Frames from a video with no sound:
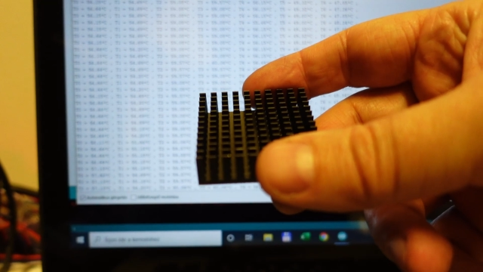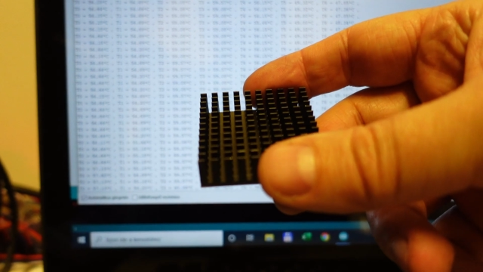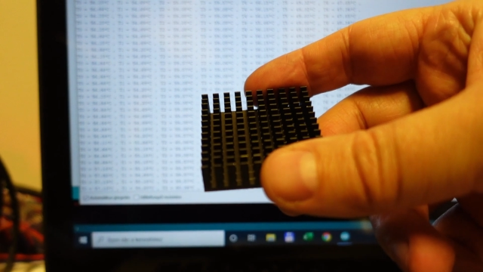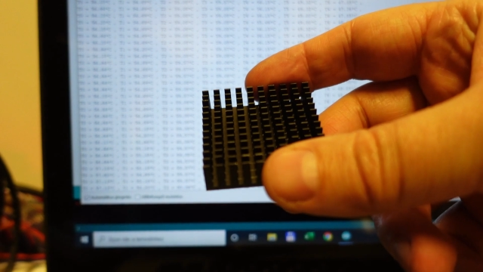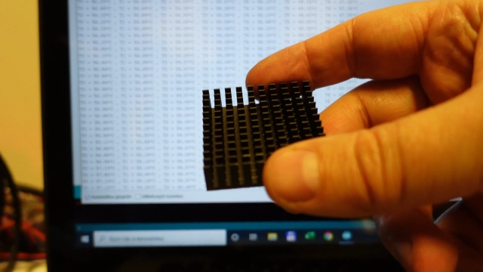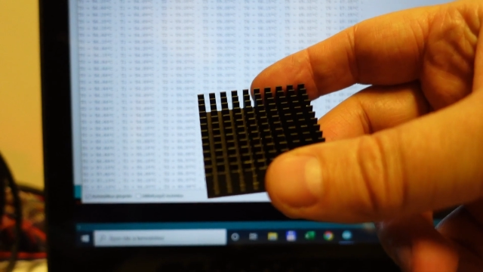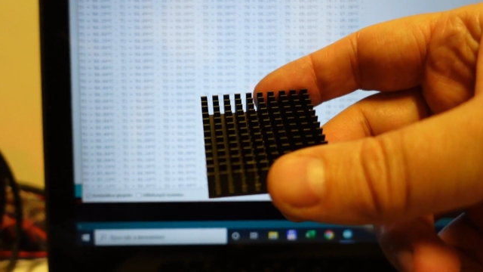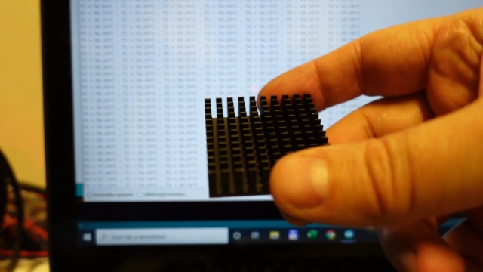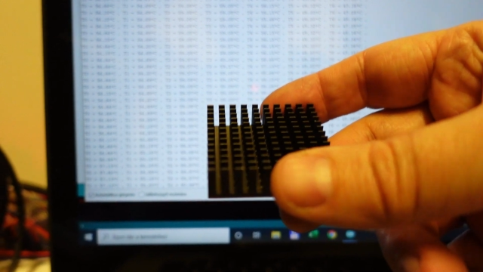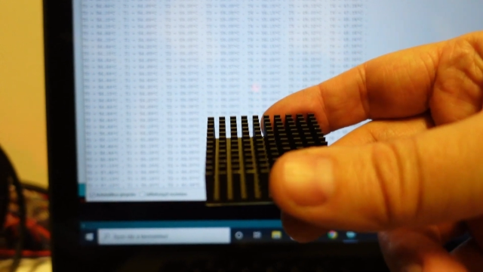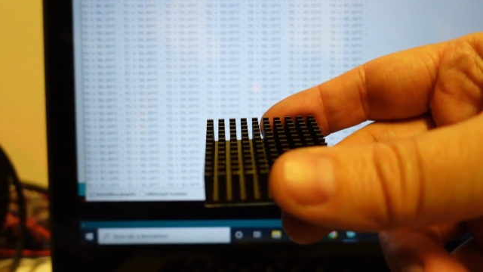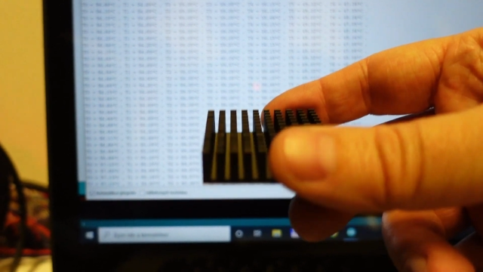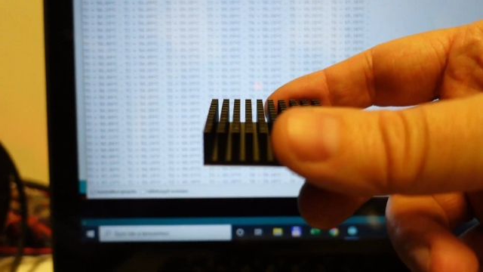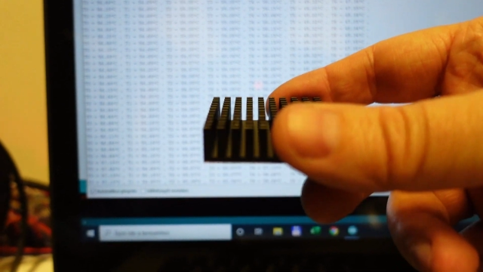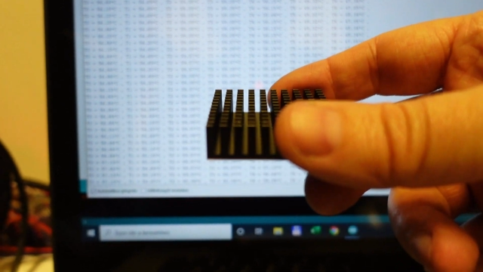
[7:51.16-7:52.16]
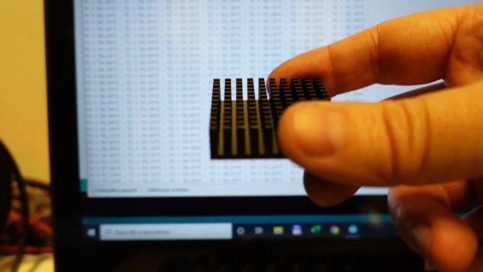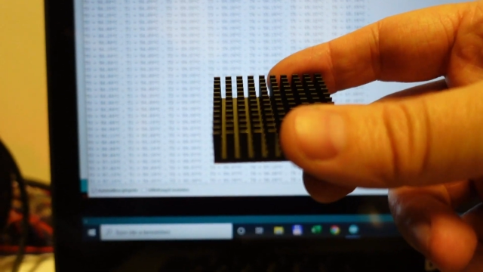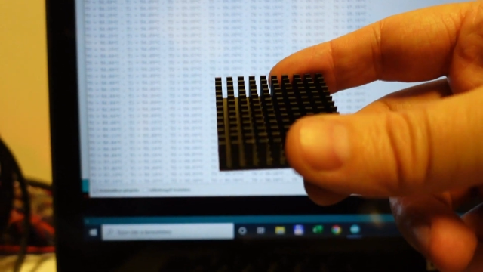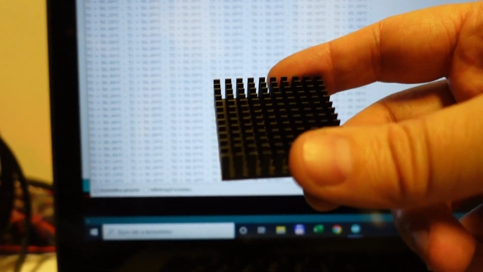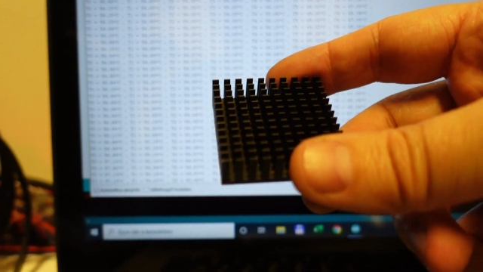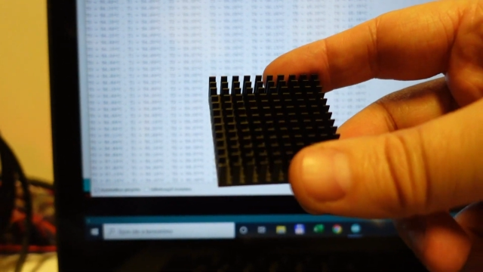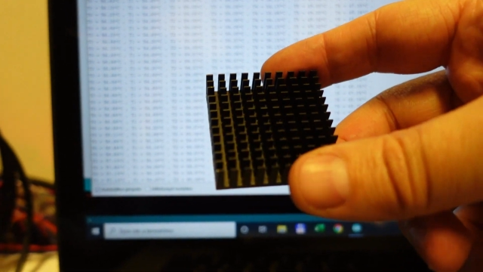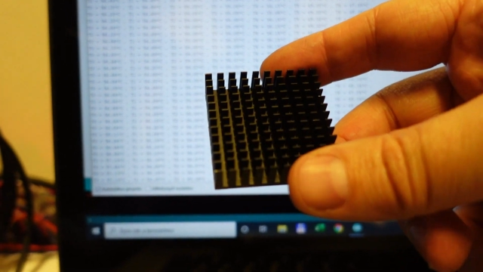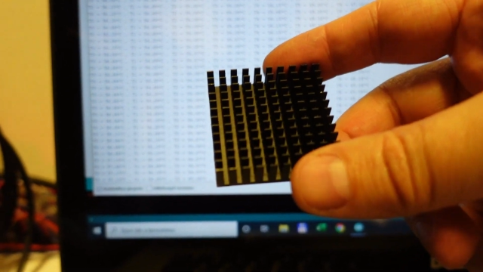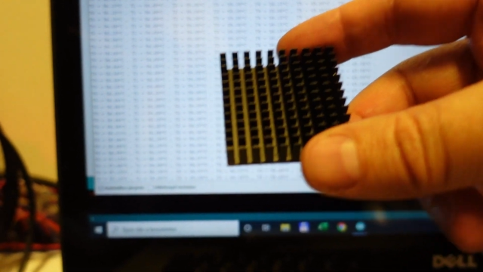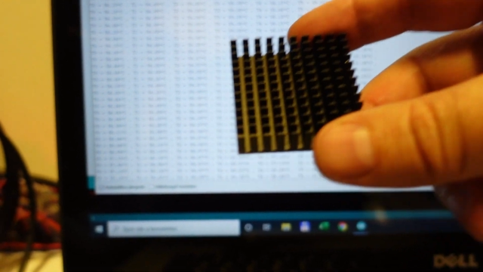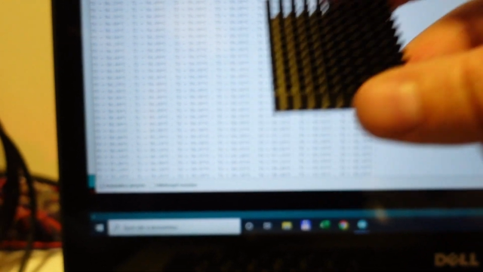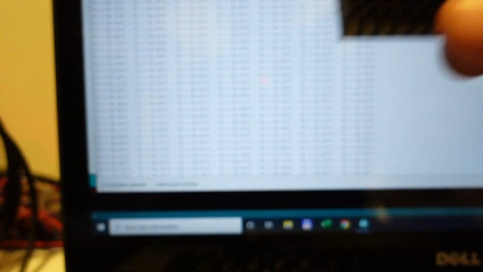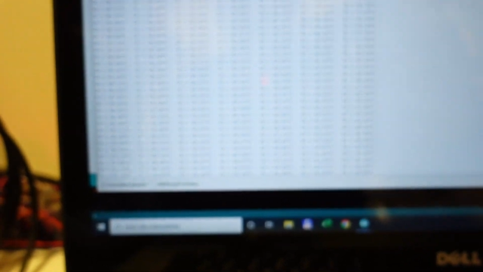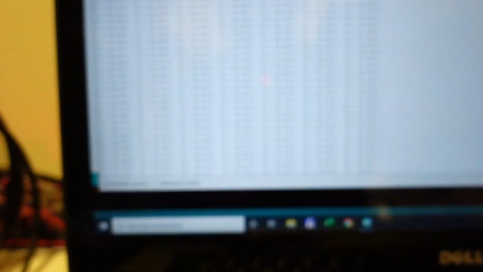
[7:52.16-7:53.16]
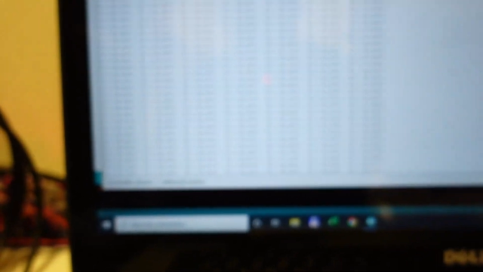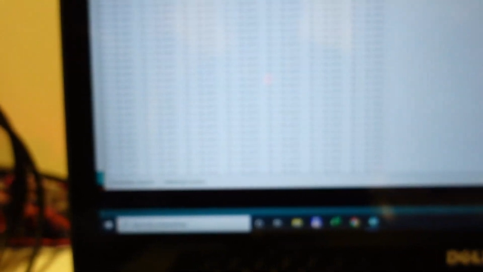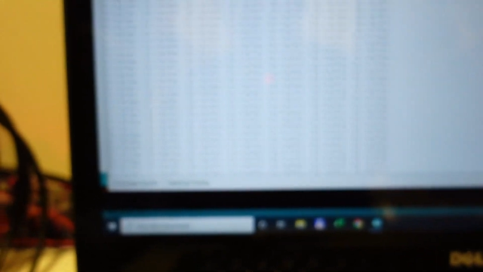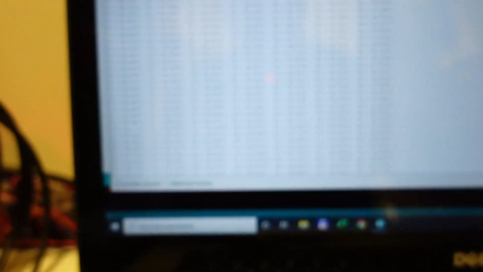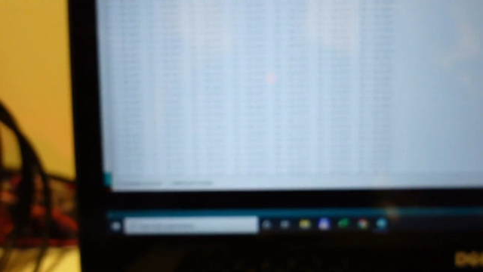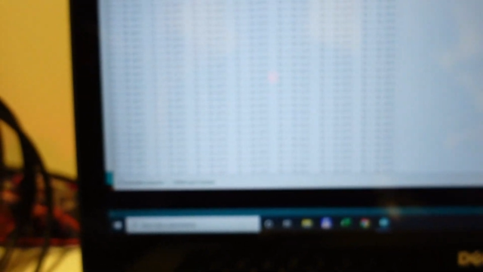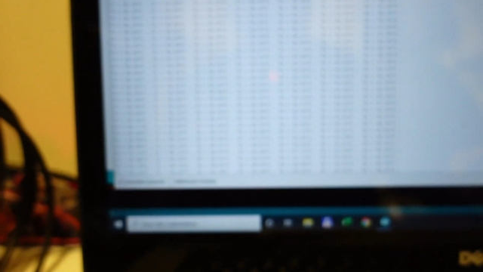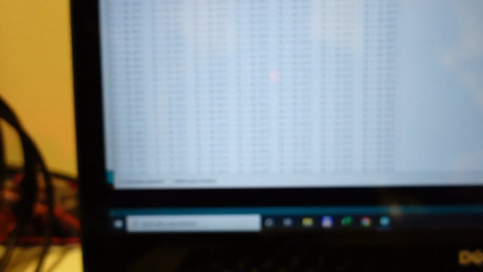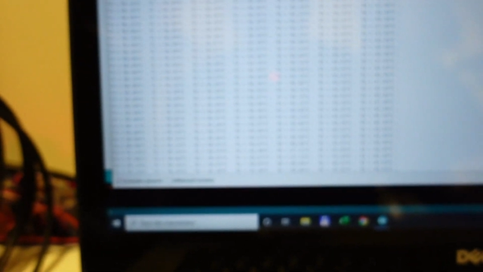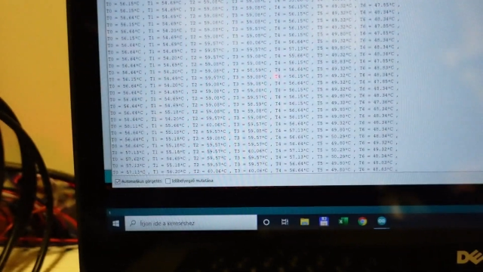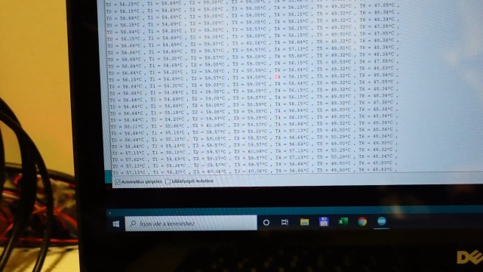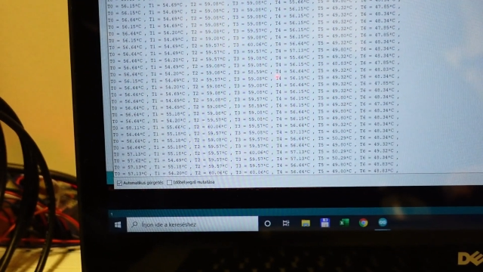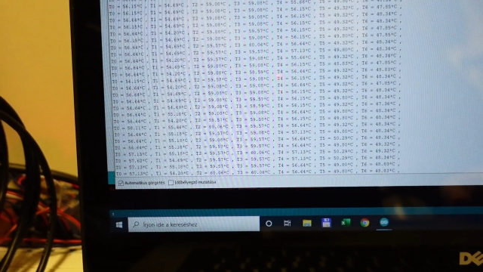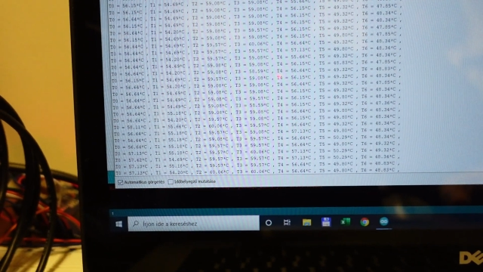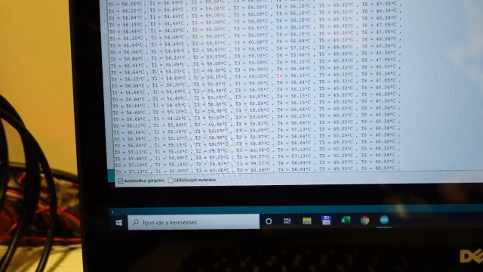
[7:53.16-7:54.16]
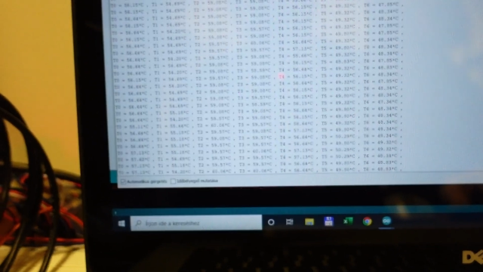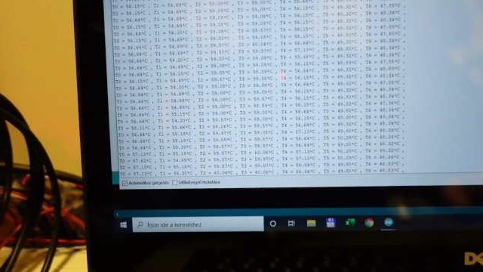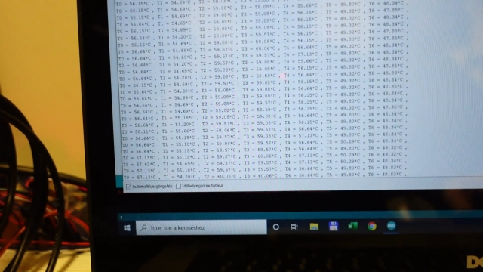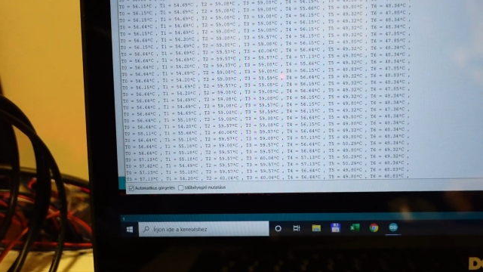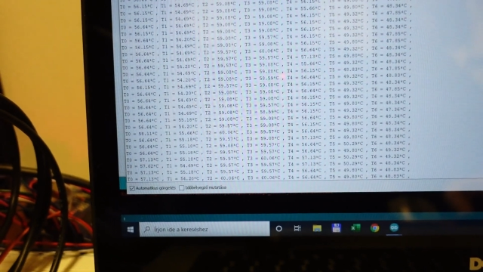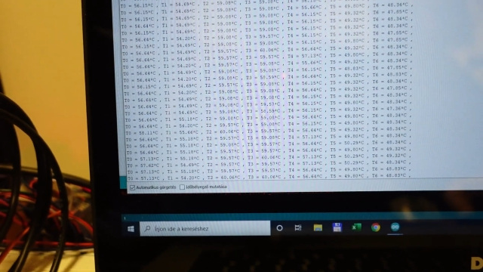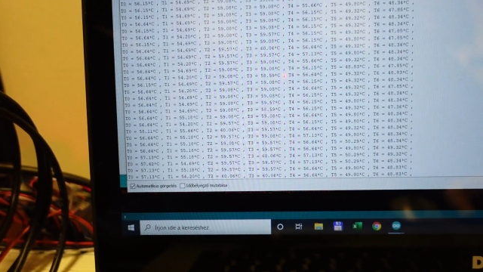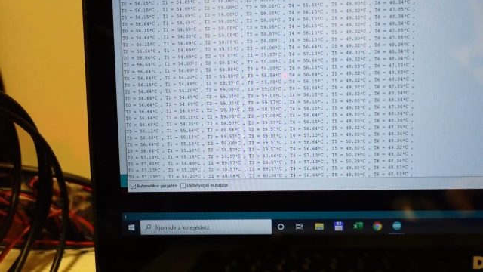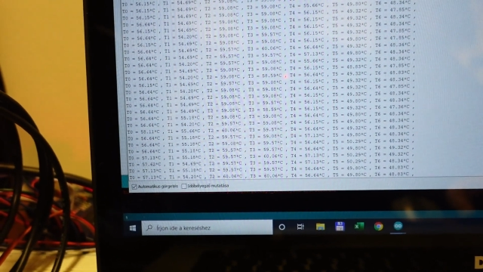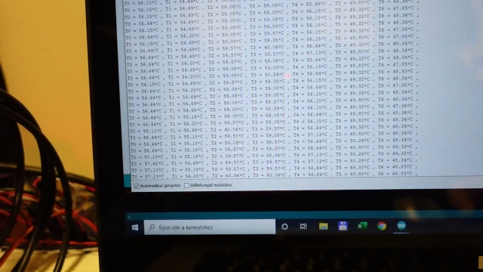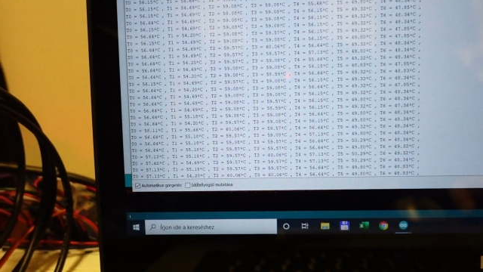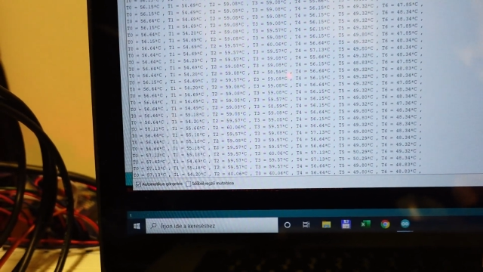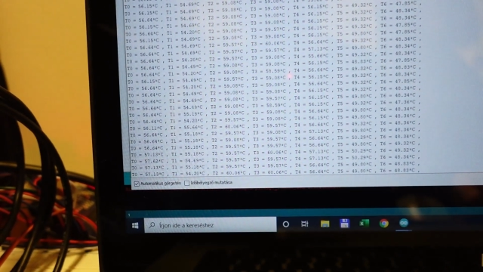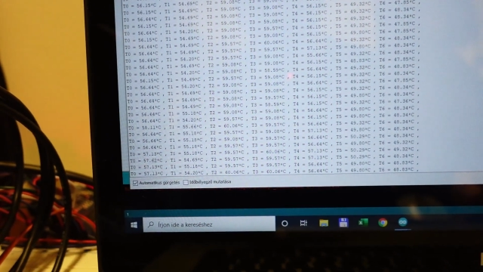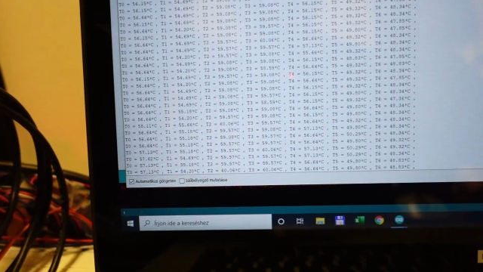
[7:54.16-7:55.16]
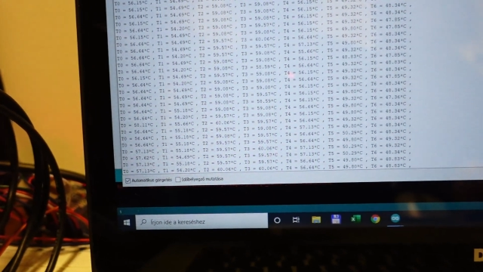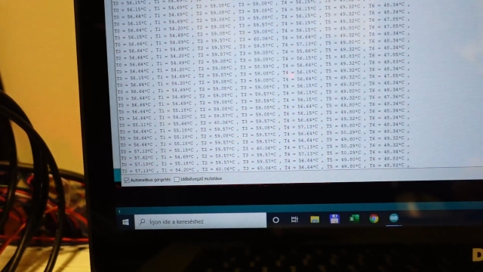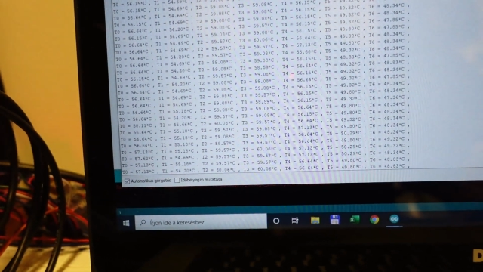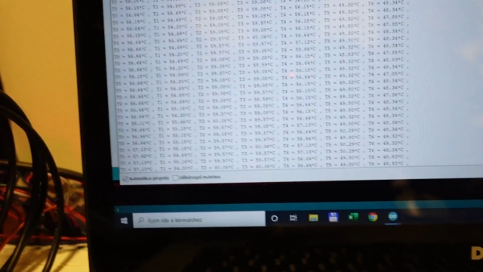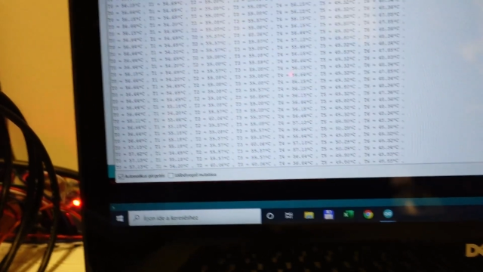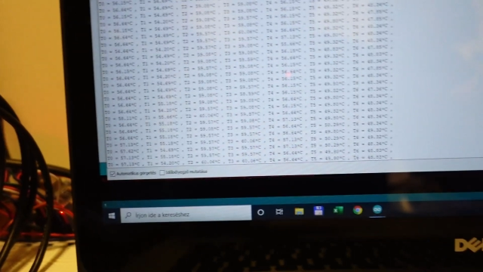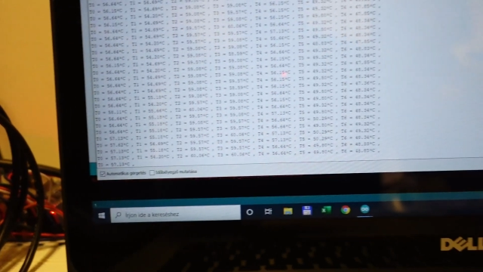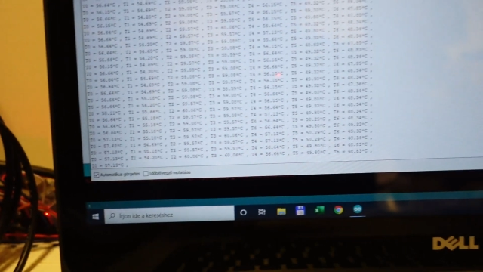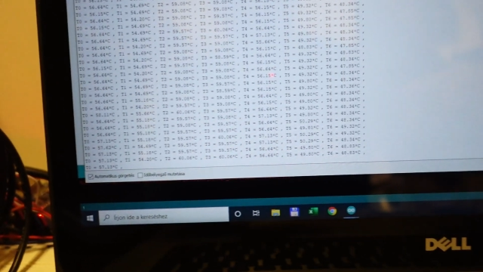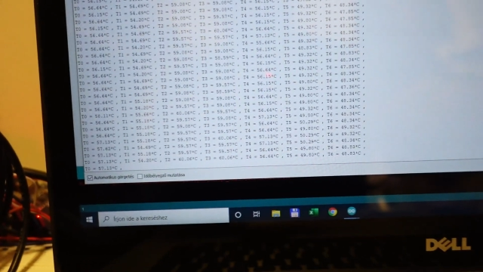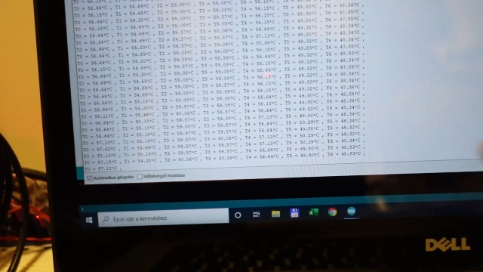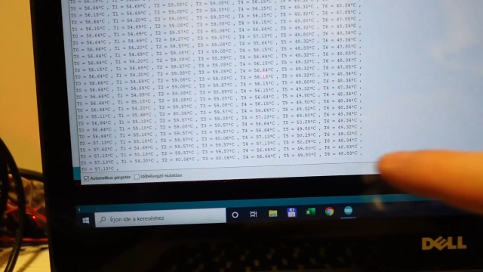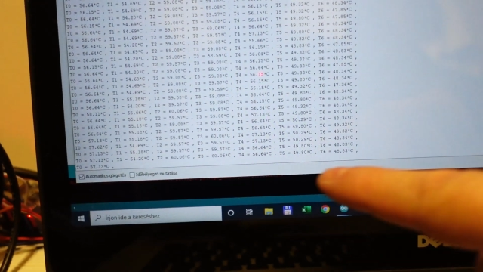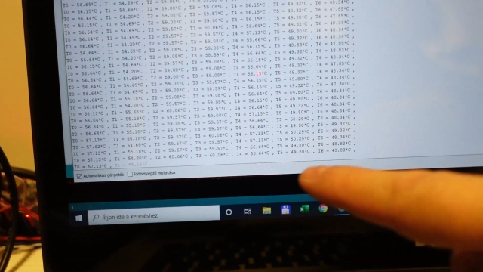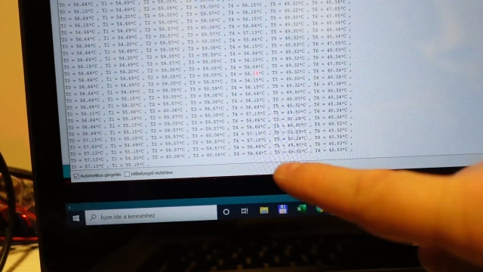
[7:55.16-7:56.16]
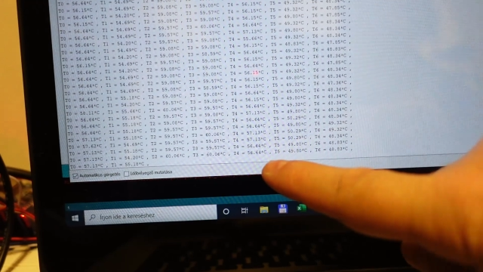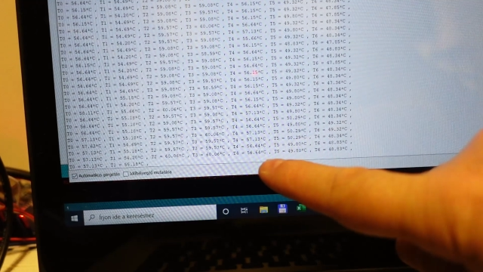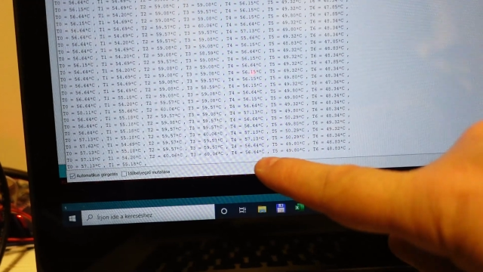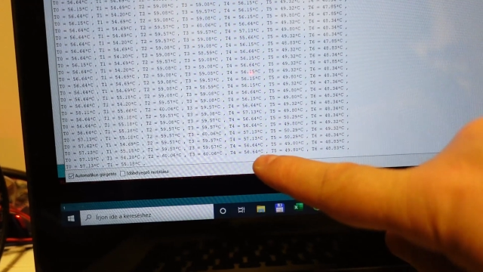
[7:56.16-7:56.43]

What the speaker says: [unreadable: no face in view]